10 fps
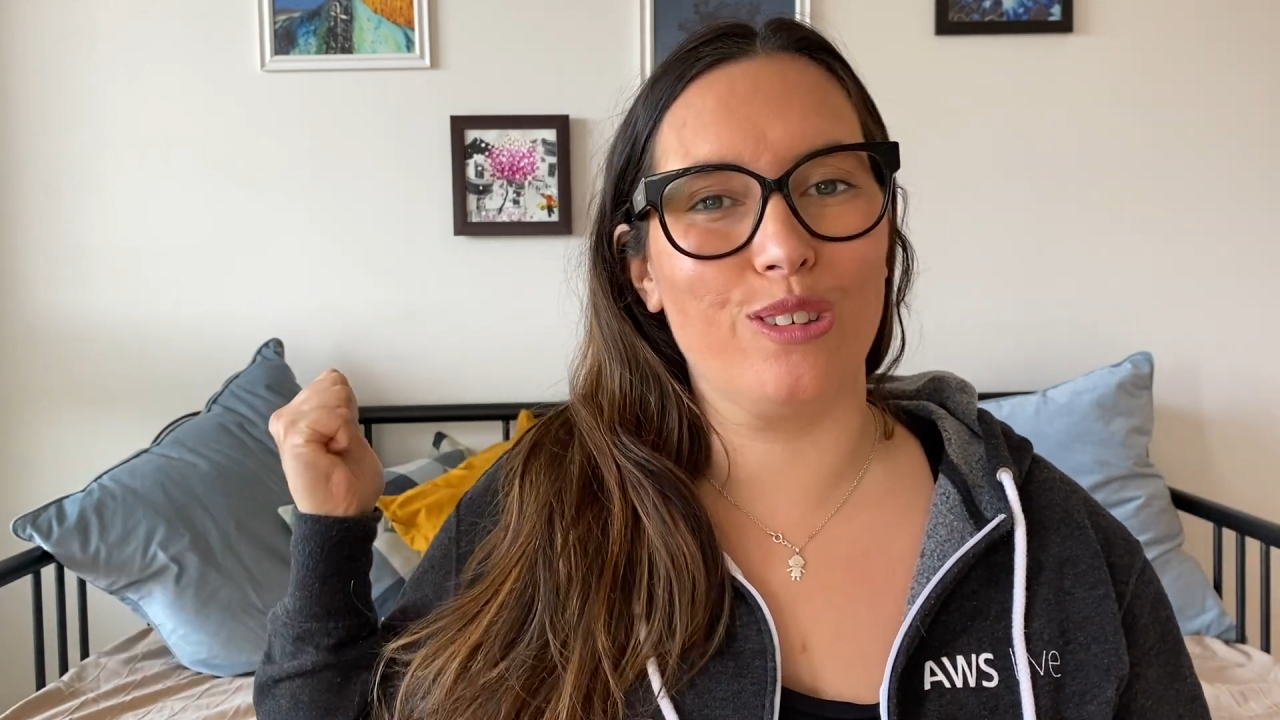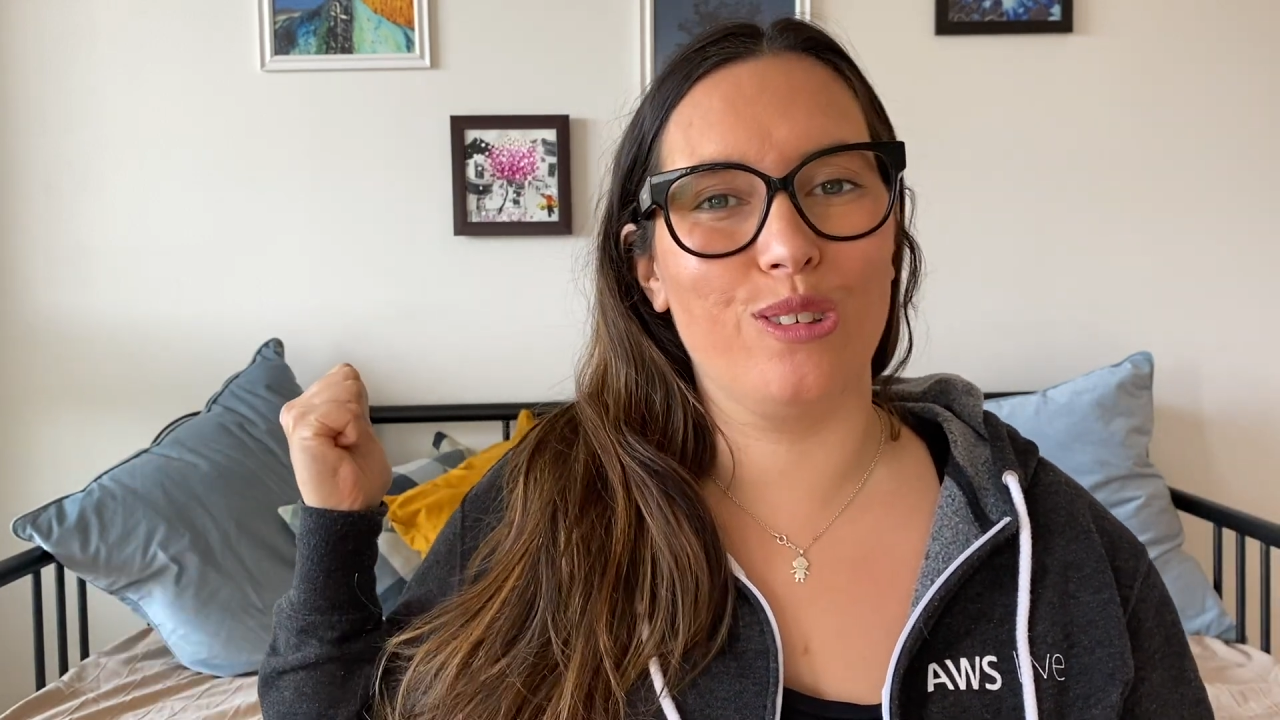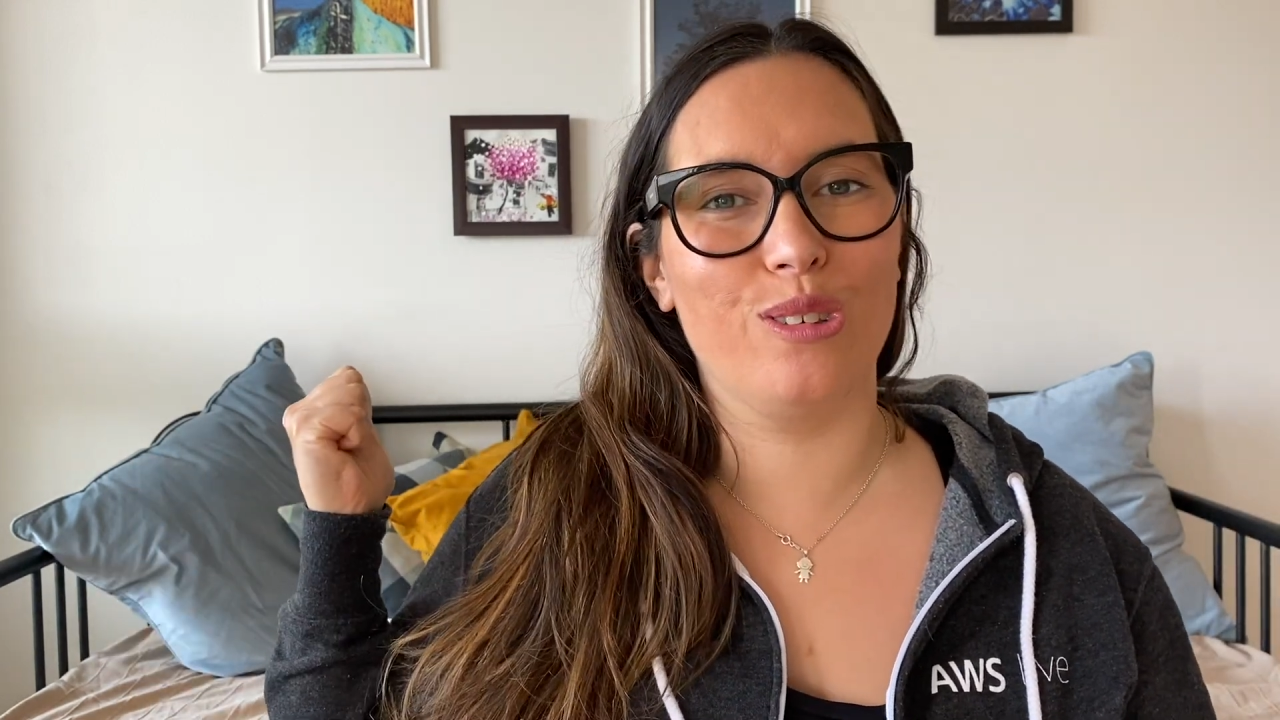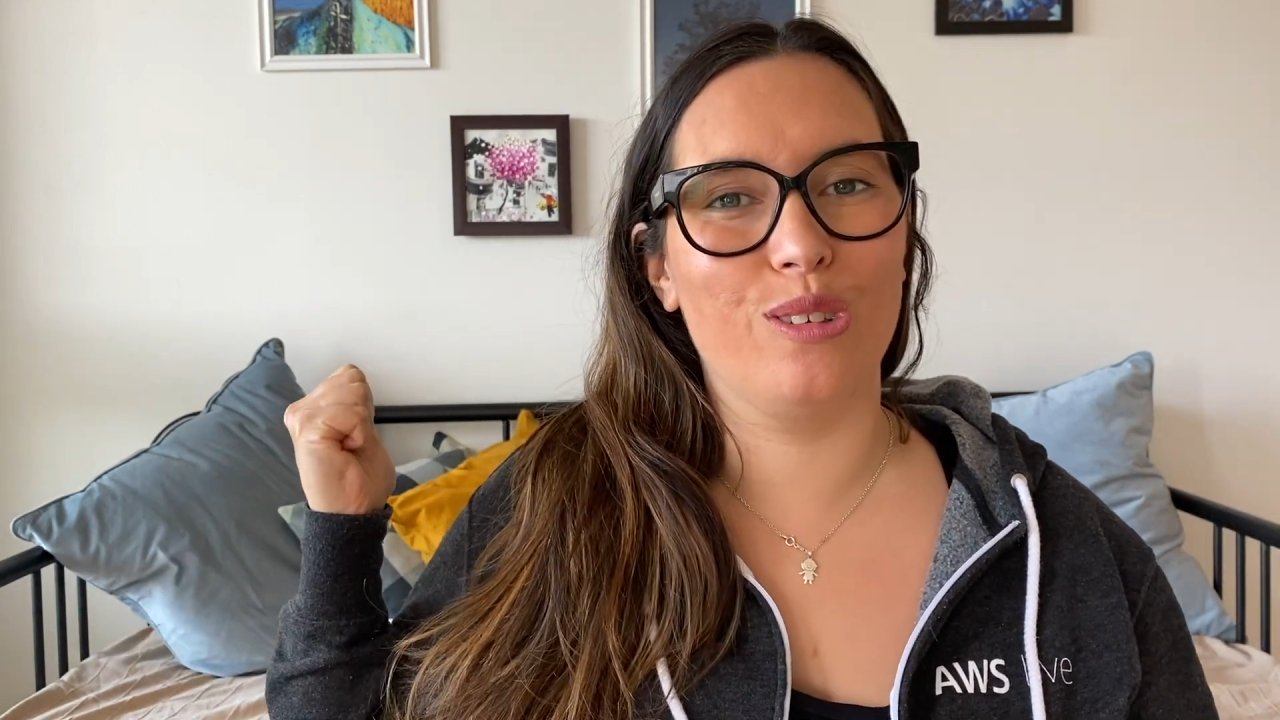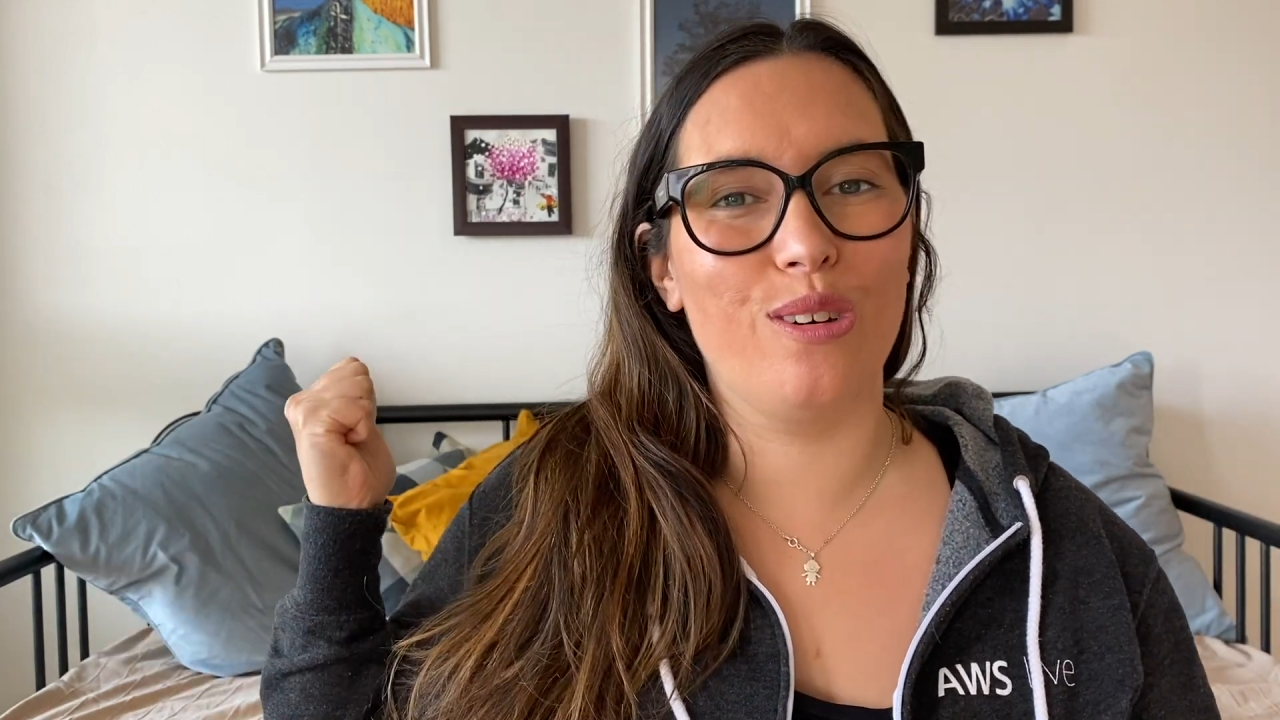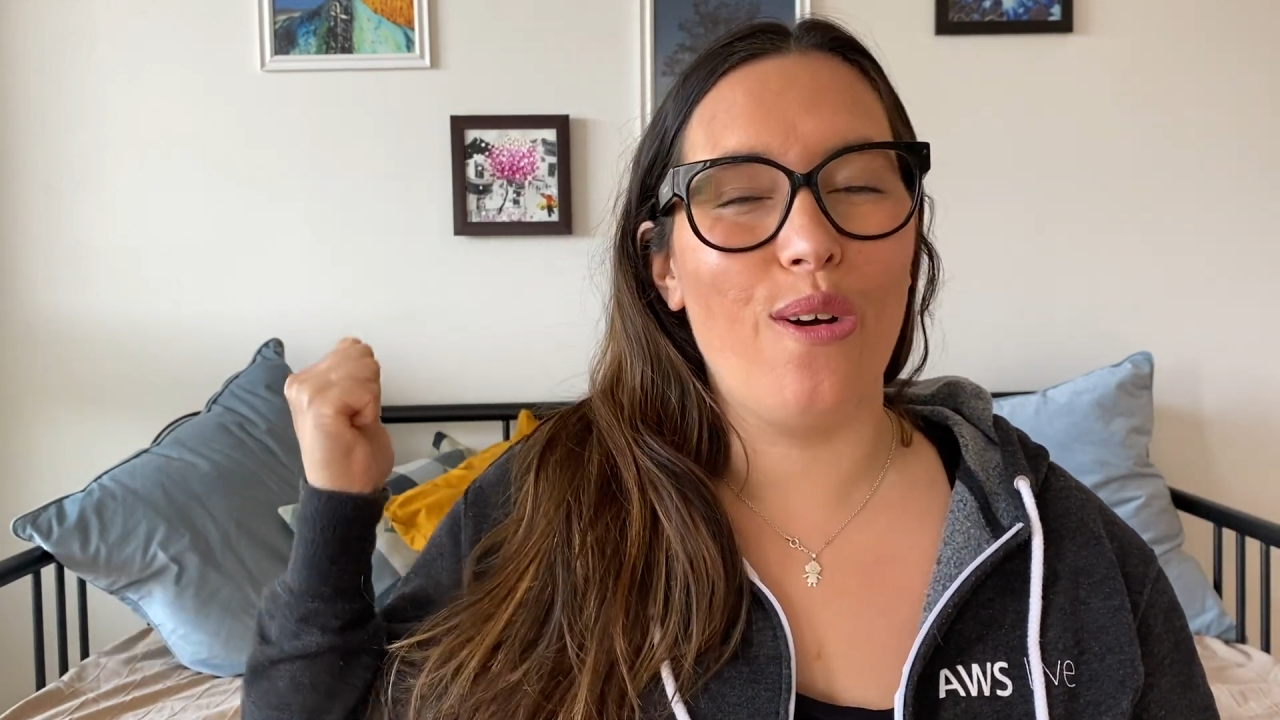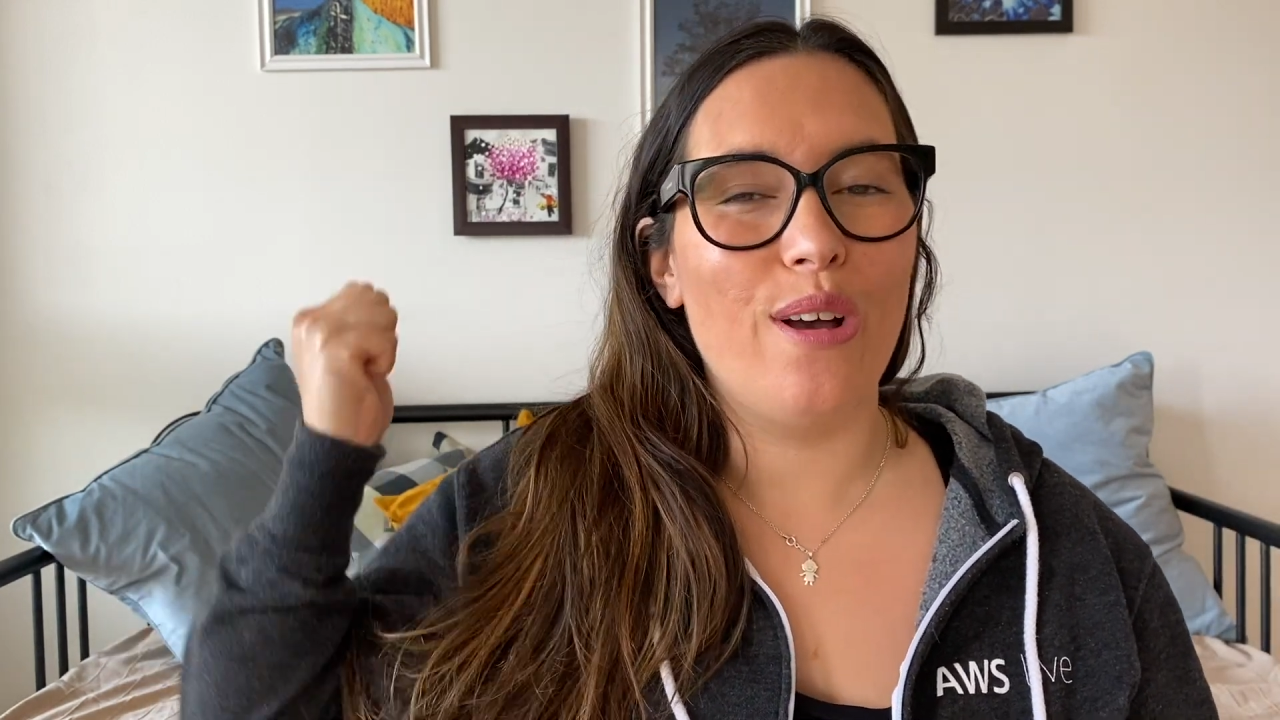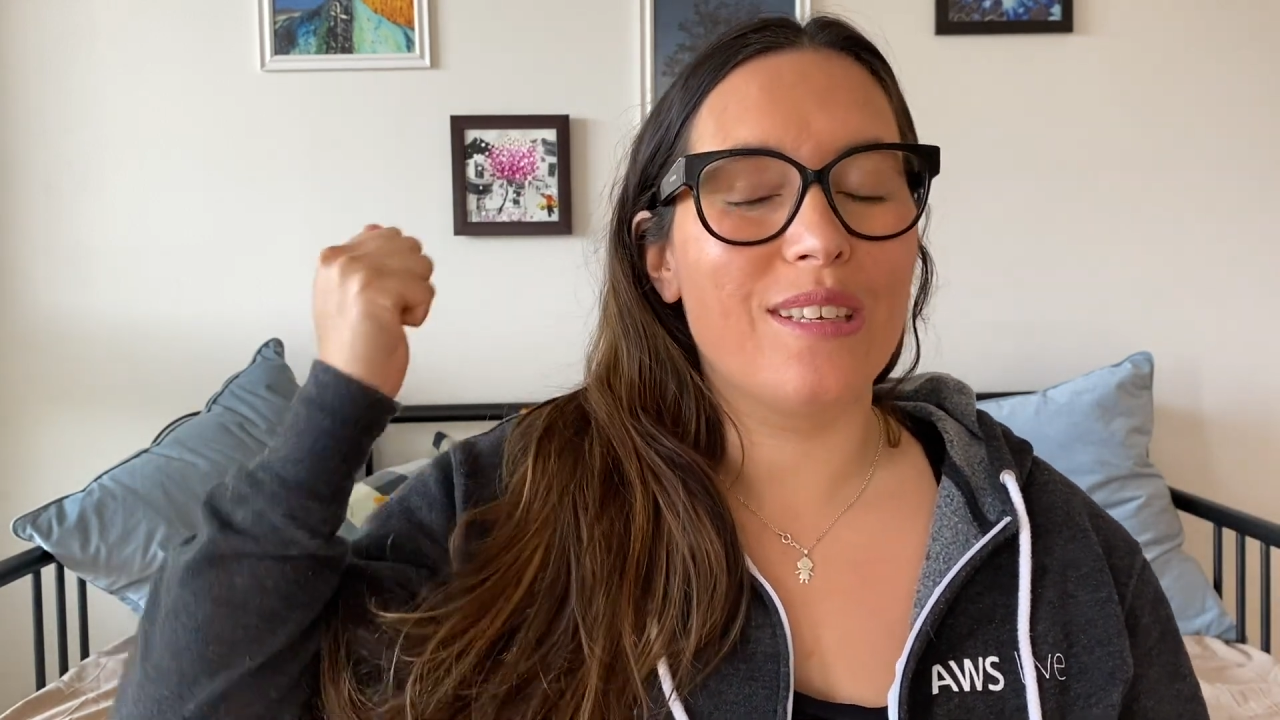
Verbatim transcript: to